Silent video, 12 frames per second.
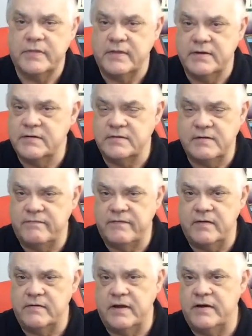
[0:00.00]
This is the
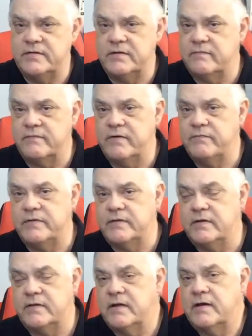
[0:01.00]
foundation of
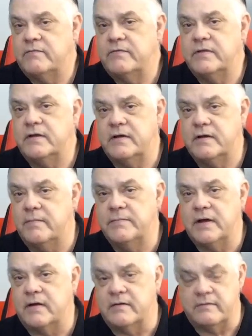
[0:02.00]
everything, that everything
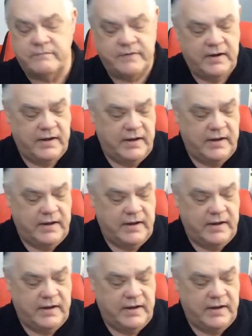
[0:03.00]
comes out of.